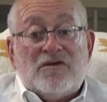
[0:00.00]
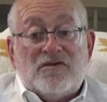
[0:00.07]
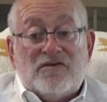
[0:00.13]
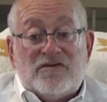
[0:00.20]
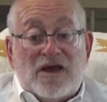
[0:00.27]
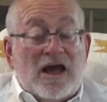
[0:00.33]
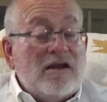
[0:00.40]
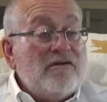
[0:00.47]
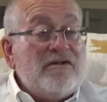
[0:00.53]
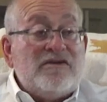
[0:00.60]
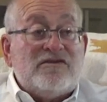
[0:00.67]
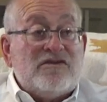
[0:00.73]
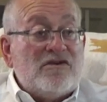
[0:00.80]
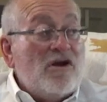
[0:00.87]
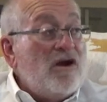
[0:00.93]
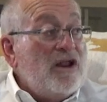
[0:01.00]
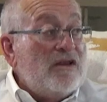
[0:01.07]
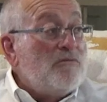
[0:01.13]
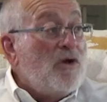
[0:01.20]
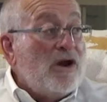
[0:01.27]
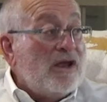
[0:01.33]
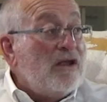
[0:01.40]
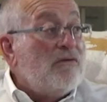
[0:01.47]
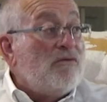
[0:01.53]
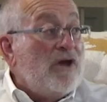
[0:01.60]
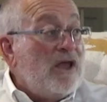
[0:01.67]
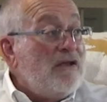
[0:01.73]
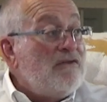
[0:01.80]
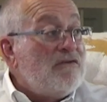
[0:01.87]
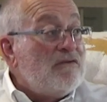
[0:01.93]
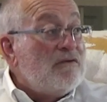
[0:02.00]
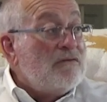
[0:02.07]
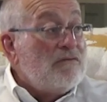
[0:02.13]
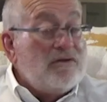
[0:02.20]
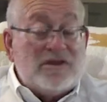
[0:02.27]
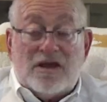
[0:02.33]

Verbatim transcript: if your salaries are not at market wage